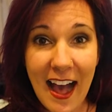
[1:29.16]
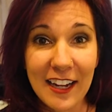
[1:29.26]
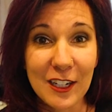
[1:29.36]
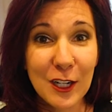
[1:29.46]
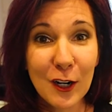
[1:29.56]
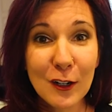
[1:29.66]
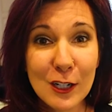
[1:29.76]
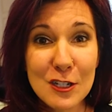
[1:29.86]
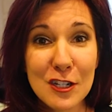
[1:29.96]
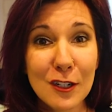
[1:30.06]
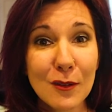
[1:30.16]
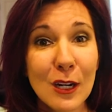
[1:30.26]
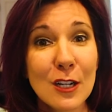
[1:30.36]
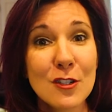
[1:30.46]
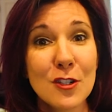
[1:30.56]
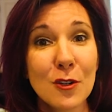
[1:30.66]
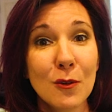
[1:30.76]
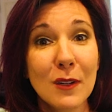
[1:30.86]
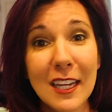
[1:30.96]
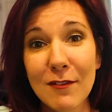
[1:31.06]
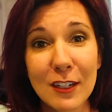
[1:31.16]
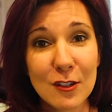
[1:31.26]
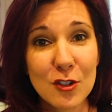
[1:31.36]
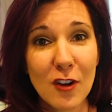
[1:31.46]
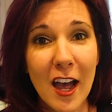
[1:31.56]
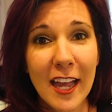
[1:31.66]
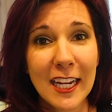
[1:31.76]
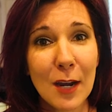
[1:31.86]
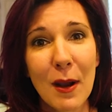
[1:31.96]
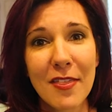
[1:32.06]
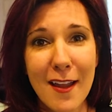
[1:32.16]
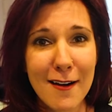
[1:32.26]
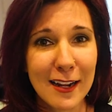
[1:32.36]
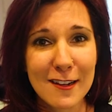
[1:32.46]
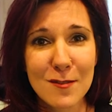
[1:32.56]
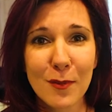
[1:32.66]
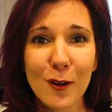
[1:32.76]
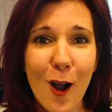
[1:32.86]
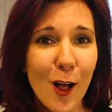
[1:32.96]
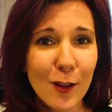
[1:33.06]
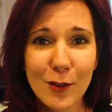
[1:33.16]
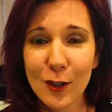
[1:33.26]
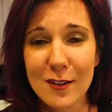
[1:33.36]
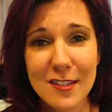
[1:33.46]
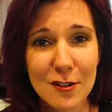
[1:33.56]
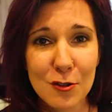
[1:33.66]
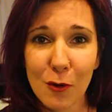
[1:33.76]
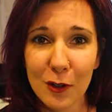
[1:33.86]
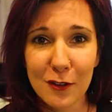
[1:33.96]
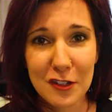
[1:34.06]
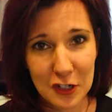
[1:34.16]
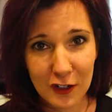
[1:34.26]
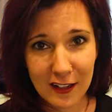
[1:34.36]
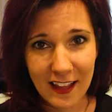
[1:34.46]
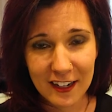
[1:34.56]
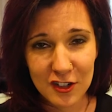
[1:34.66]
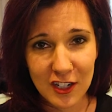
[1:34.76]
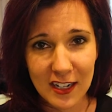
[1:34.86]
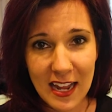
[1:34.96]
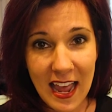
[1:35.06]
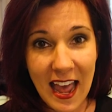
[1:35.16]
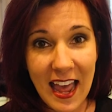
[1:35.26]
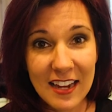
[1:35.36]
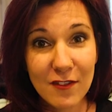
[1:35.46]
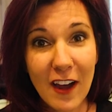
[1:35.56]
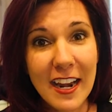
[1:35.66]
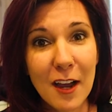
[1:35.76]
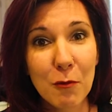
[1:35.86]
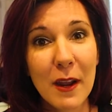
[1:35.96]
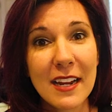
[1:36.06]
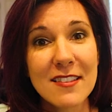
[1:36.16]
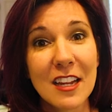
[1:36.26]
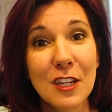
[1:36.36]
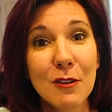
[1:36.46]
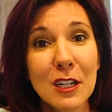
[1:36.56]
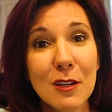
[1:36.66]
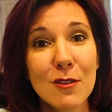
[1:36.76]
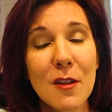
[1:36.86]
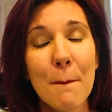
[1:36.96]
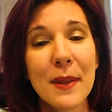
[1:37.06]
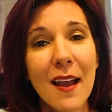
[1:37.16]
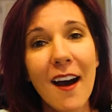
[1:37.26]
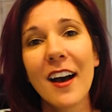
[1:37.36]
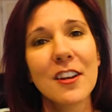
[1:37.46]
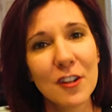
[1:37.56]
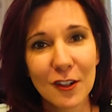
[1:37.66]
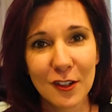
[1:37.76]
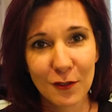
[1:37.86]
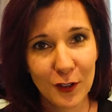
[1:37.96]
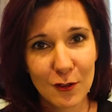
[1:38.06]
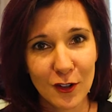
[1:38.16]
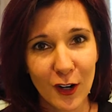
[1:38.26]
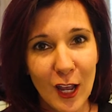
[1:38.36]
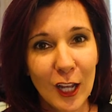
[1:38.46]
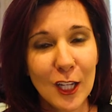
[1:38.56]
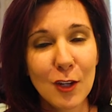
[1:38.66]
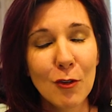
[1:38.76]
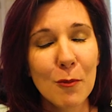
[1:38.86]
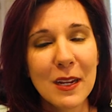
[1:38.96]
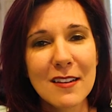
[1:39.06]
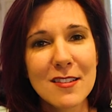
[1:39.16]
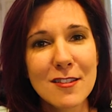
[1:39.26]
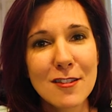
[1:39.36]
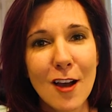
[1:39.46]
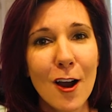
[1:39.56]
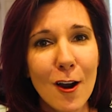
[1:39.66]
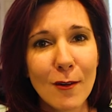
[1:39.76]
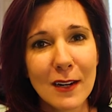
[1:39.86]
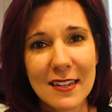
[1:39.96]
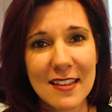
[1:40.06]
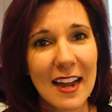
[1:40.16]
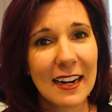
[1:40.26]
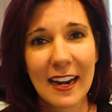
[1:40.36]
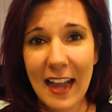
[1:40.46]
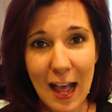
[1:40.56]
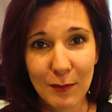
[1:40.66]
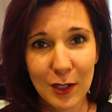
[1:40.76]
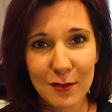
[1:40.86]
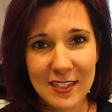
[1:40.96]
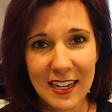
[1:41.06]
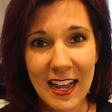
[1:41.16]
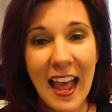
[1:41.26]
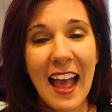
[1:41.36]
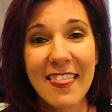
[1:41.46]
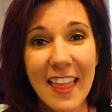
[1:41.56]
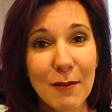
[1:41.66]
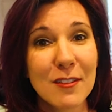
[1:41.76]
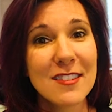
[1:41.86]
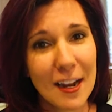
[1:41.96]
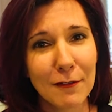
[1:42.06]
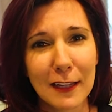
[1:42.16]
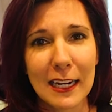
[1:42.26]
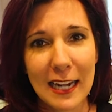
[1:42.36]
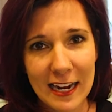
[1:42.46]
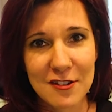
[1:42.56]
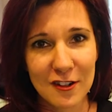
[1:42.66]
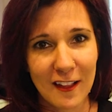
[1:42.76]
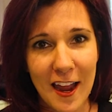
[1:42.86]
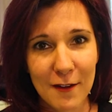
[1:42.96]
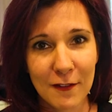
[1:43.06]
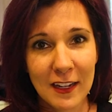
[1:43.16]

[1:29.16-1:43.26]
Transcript: I encourage you to give it a try. Go out there and explore all of your essential oils in your collection and find out ways that you can use them beyond your diffuser. You will be so excited and happy you did, and they will definitely enhance your life.